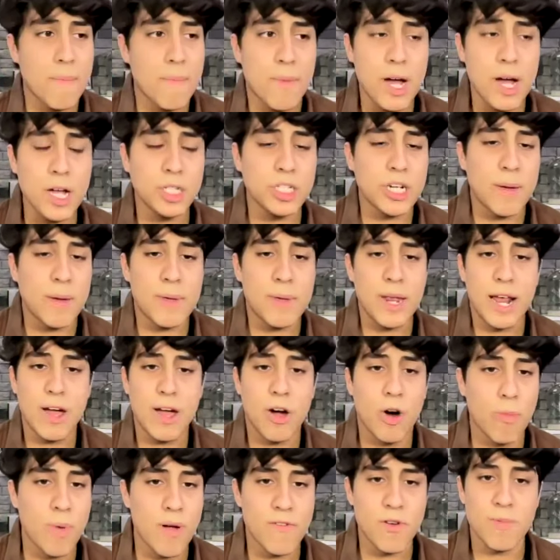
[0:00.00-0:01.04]
much. I mean, I
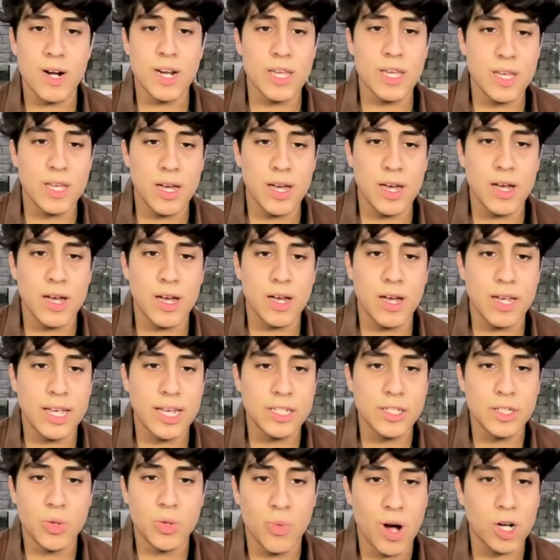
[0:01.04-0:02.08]
hope everybody gets
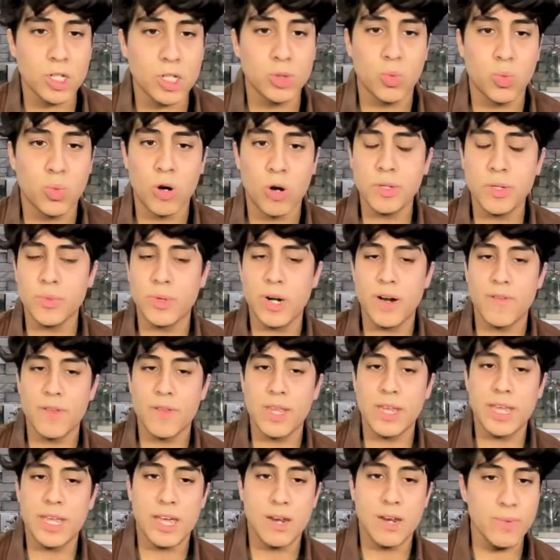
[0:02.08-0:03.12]
to watch Warped whenever they
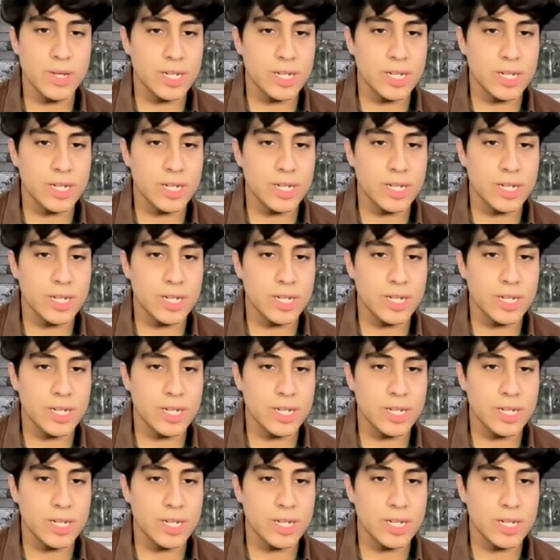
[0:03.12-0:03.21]
can.